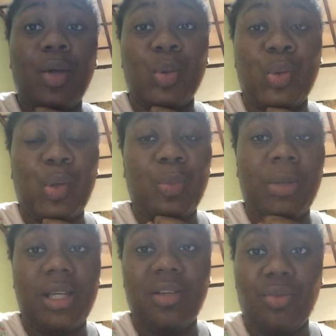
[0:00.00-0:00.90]
you know,
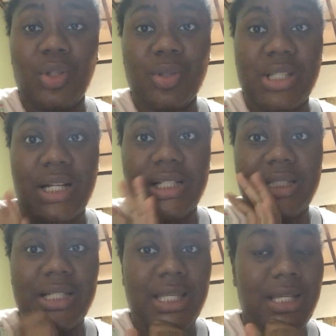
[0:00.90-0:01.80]
making videos and
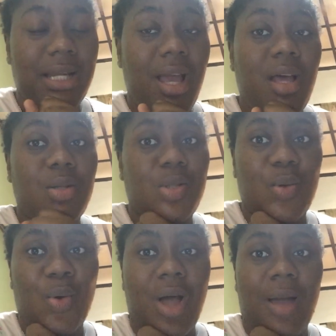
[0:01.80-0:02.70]
editing.
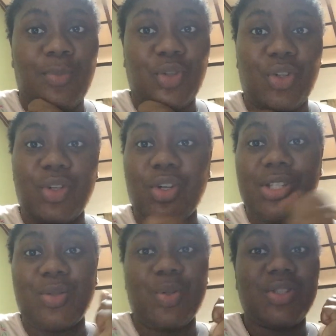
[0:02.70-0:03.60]
So I'm sure you
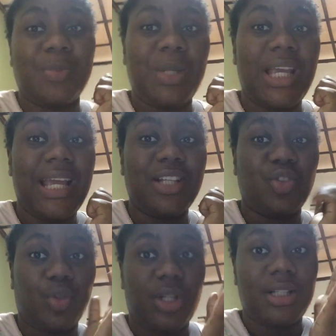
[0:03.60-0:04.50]
guys are going to be
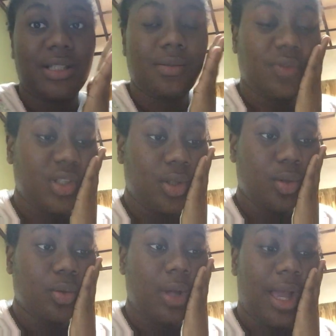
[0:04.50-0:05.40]
enjoying this
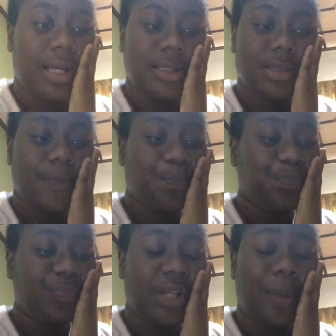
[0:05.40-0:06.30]
video, and
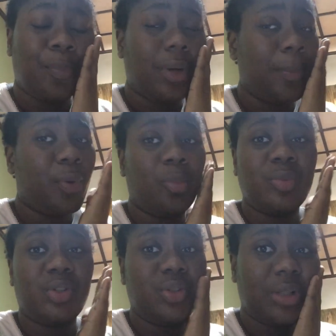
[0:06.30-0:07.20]
I
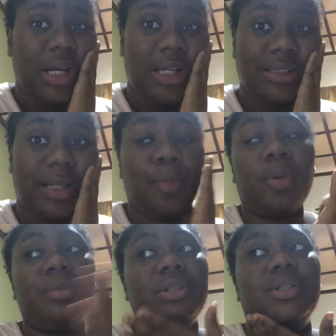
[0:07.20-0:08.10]
promise you you're
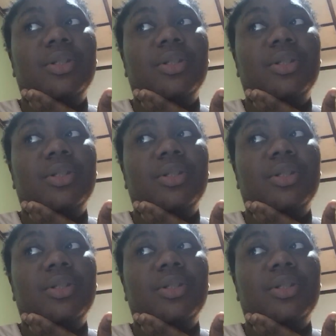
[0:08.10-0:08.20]
going